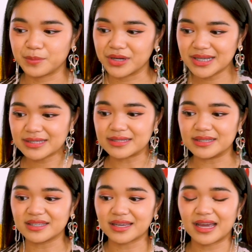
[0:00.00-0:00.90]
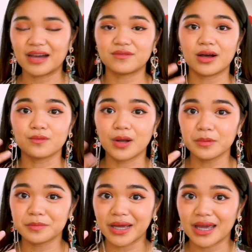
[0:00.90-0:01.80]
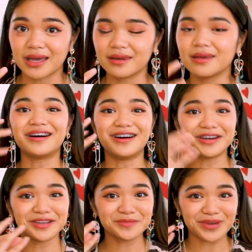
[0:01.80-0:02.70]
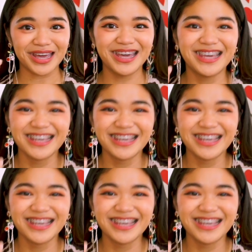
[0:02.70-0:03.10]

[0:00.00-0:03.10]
braces and I have a rubber band on my